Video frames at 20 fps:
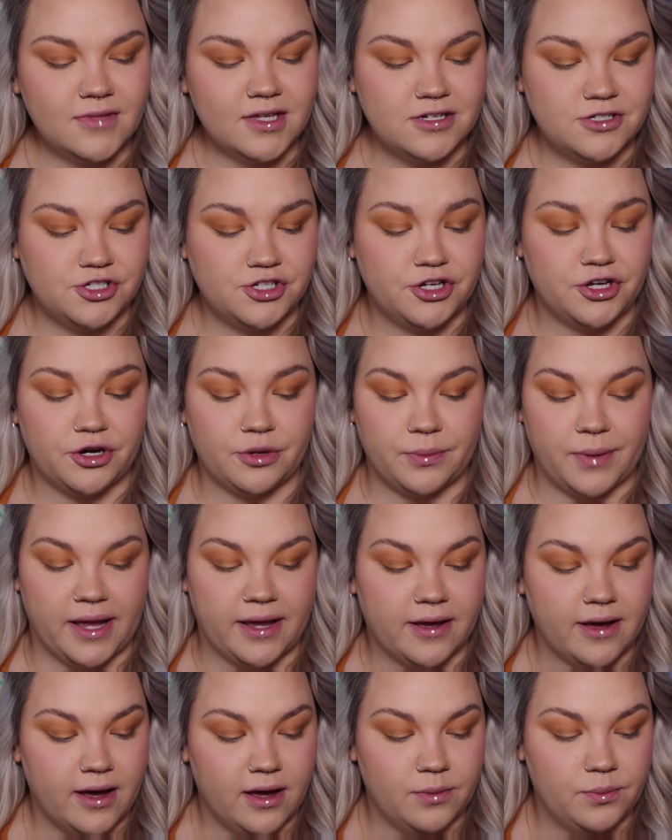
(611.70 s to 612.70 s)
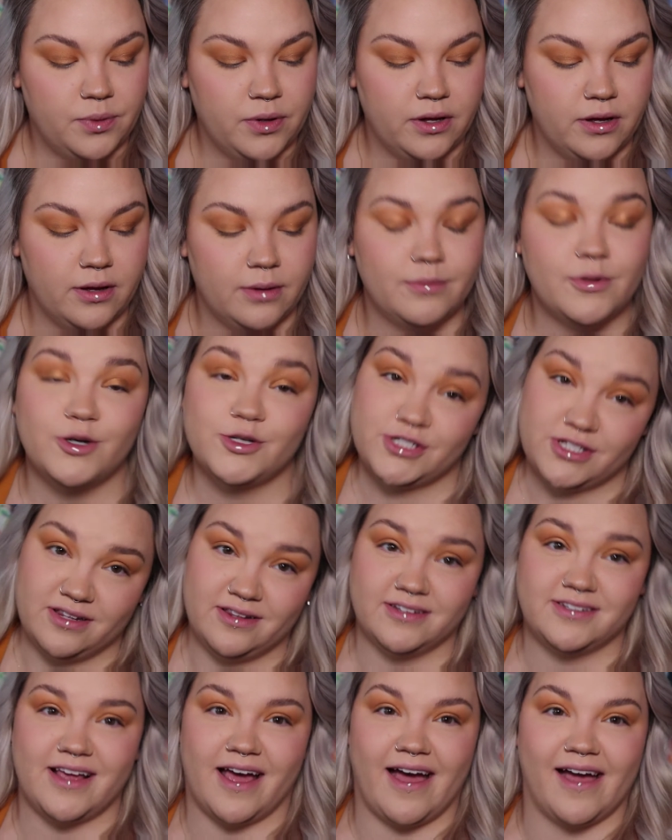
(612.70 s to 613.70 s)
to your makeup, most of
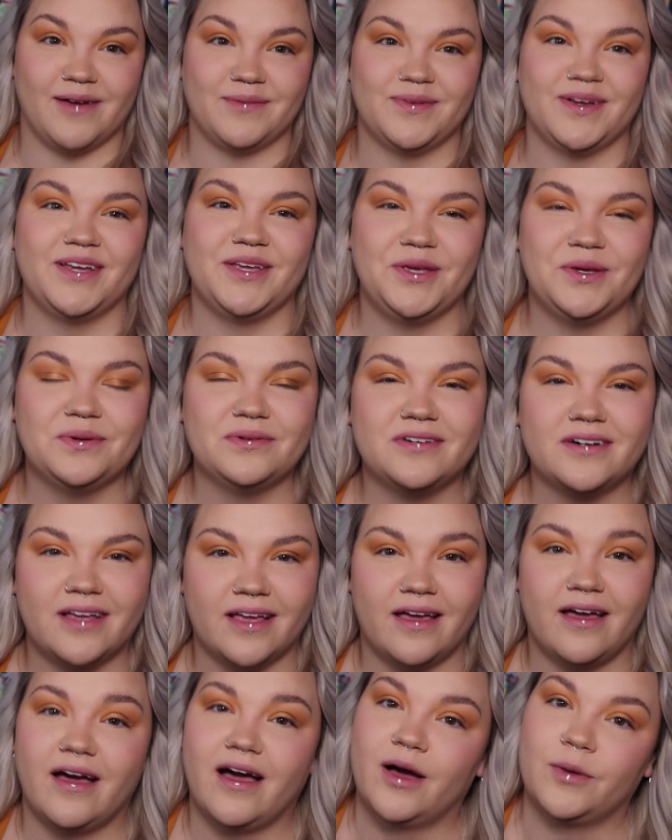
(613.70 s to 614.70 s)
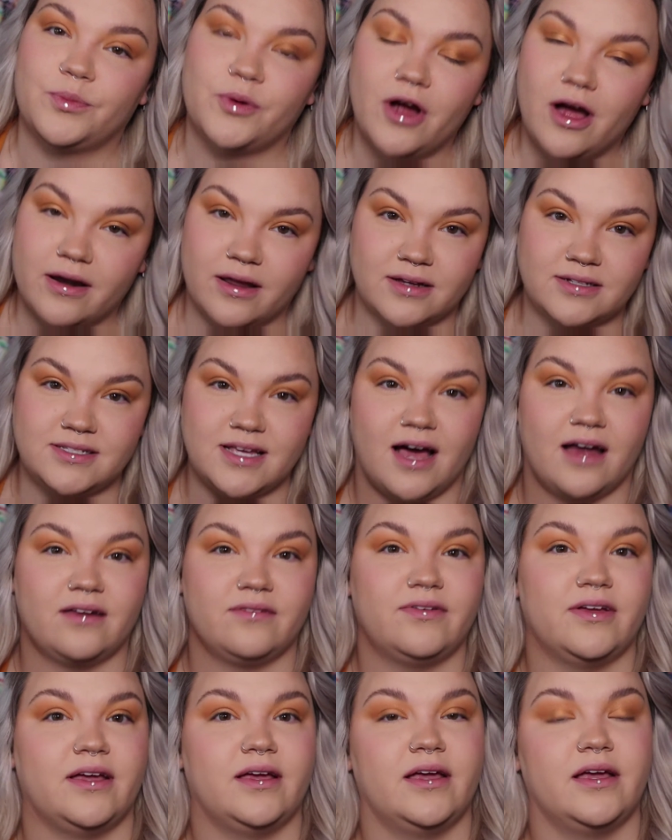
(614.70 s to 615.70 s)
the time you will get a product out
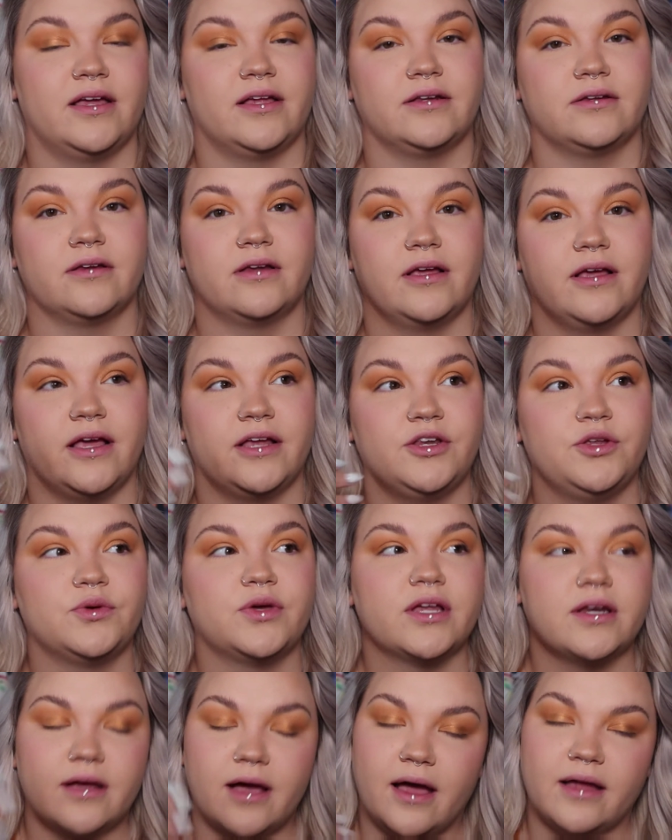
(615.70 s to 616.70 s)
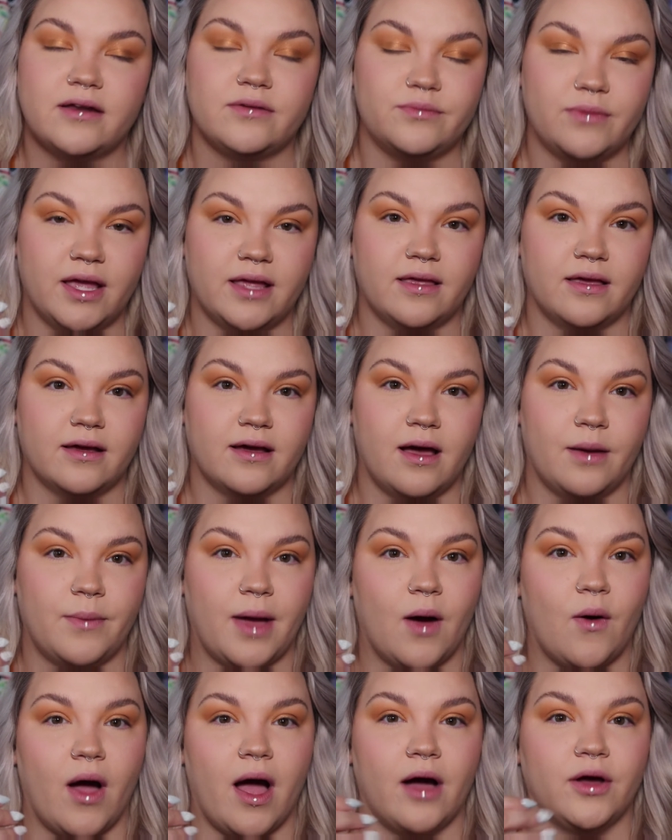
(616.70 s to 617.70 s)
of it, and you can kind of make it come
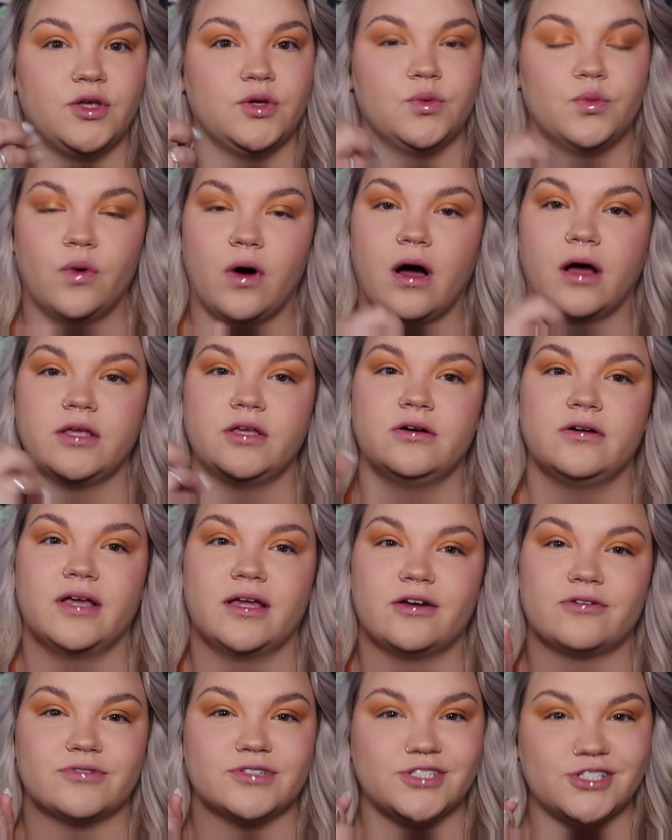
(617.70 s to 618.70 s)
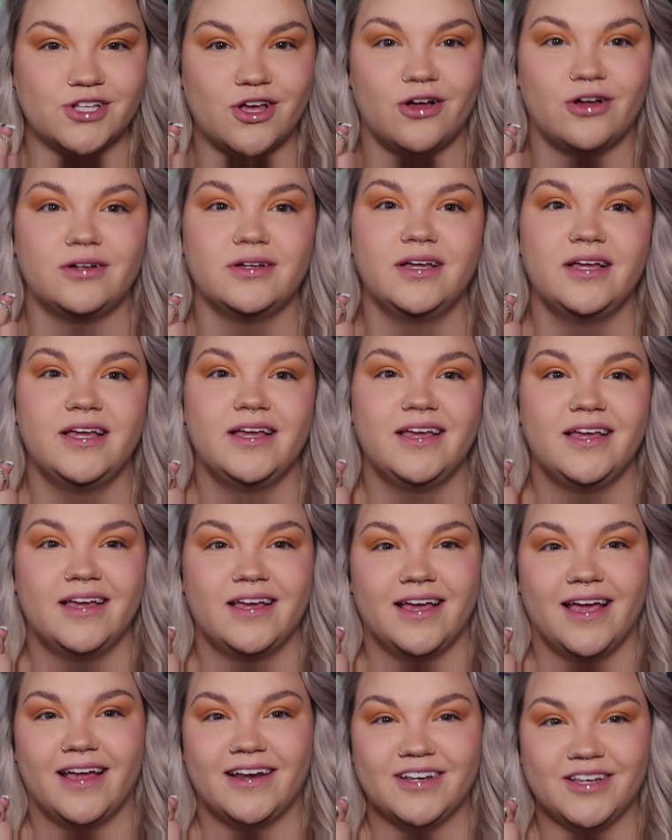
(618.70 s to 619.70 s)
out how you want. You'll get a result,
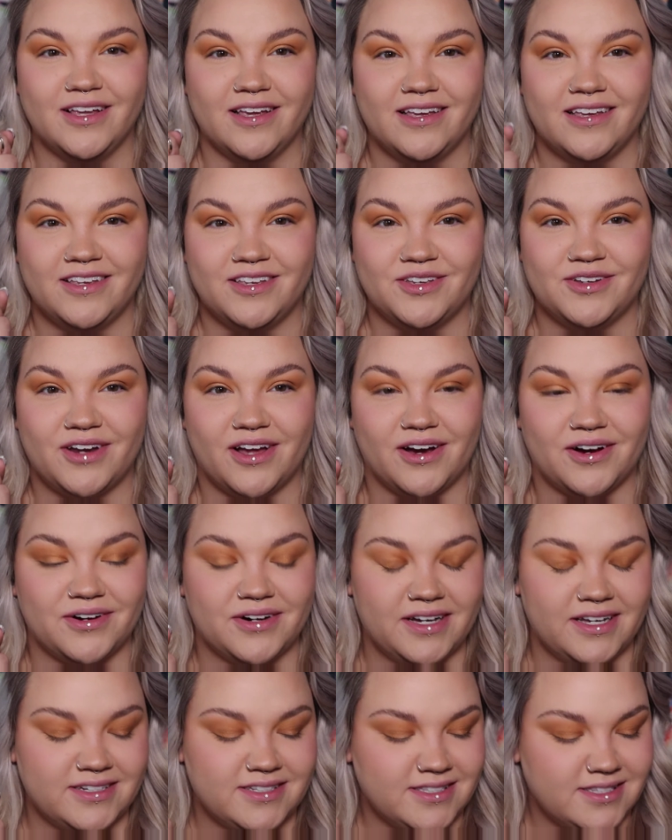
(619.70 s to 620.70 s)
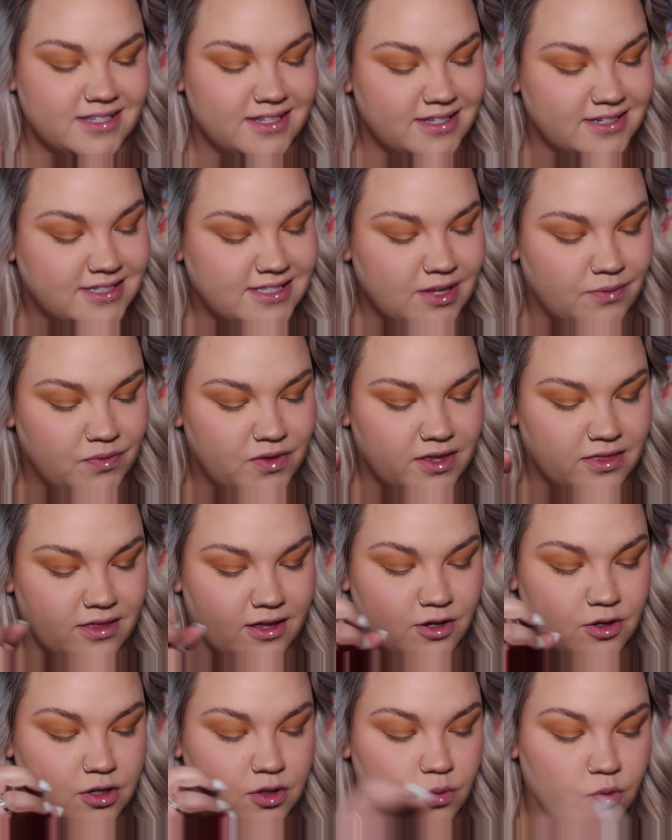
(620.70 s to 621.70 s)
and you know, it's something
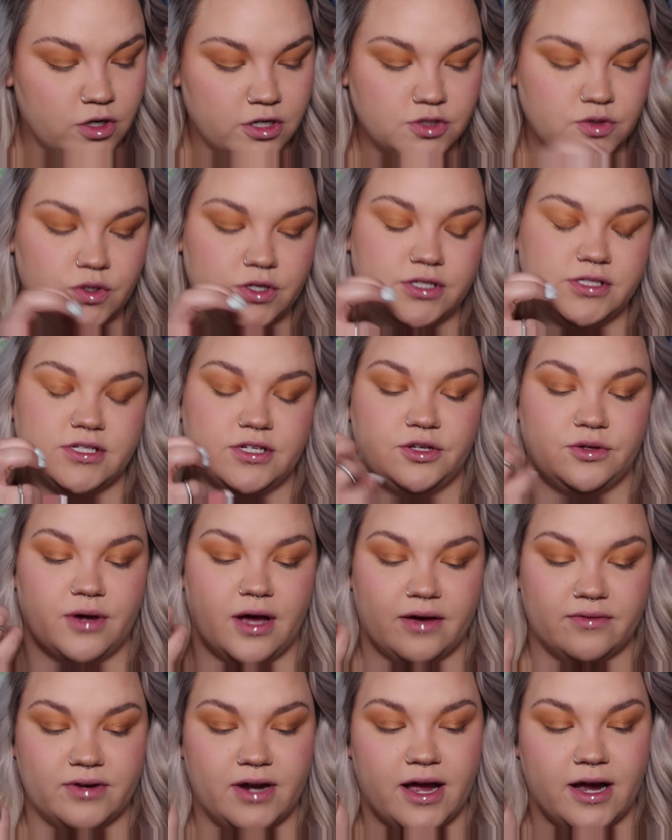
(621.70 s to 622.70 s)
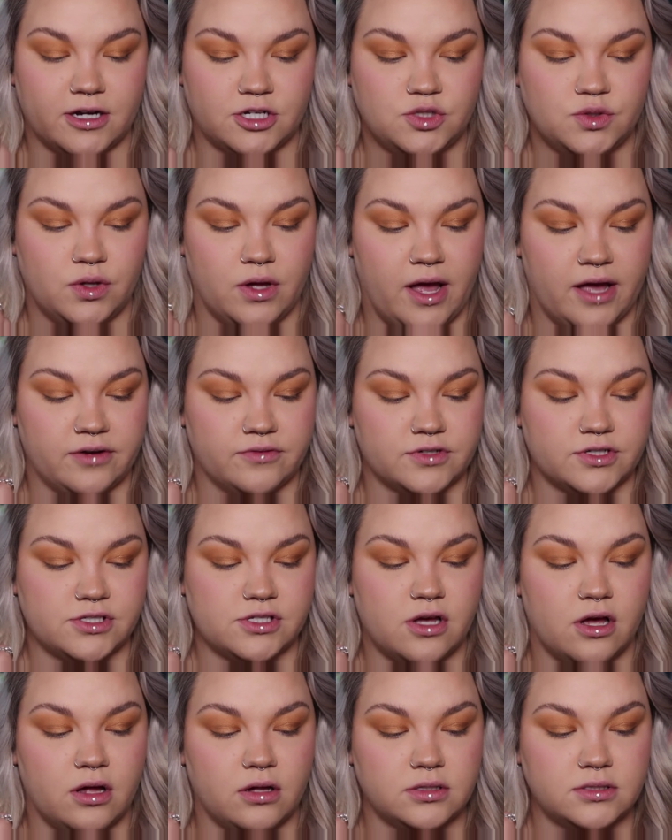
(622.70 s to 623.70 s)
that you can work towards, and you have an actual end
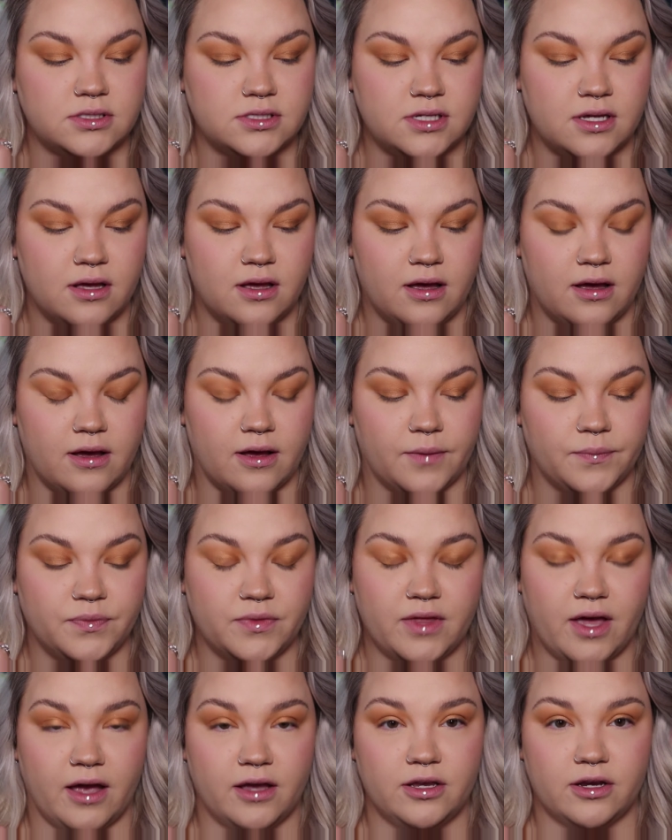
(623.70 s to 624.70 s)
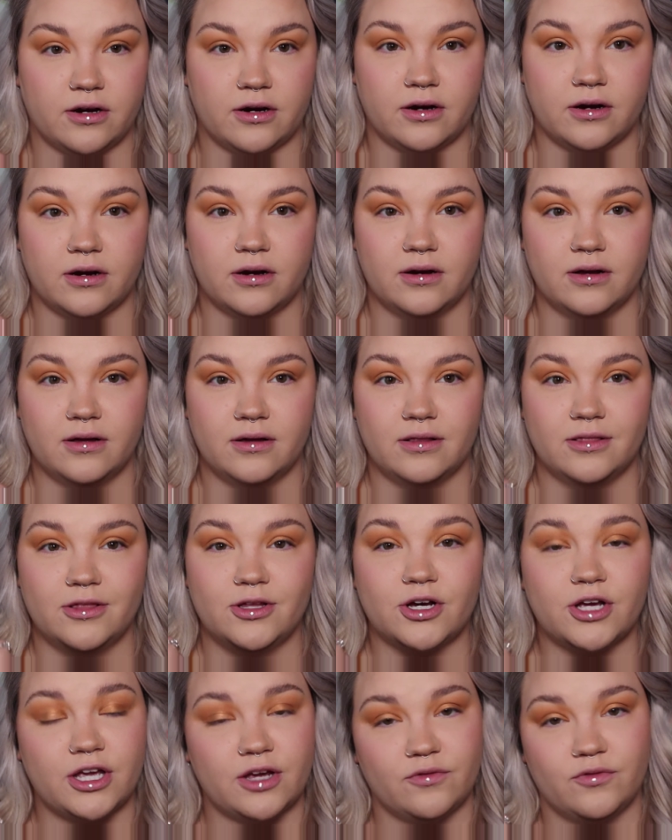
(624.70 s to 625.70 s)
result that you're
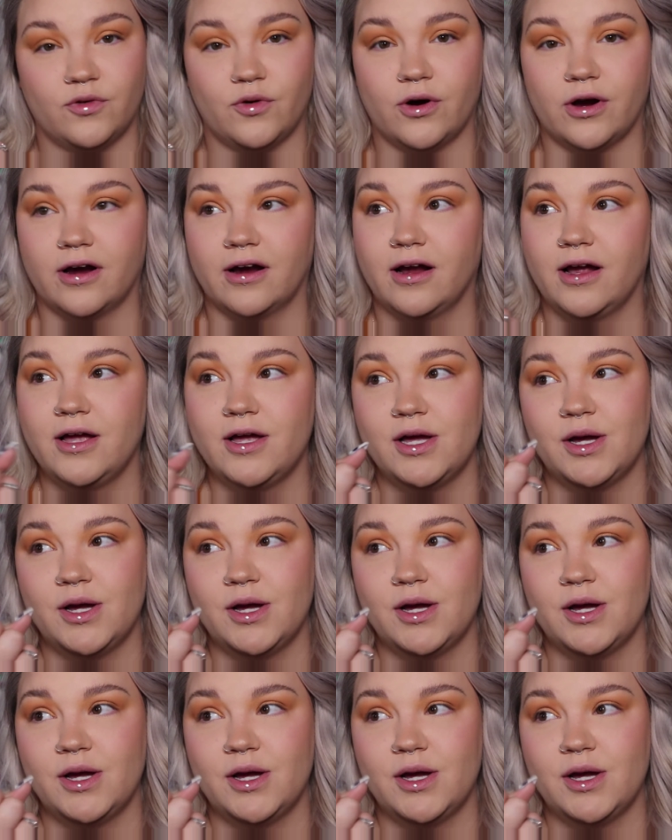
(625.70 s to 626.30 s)
looking for.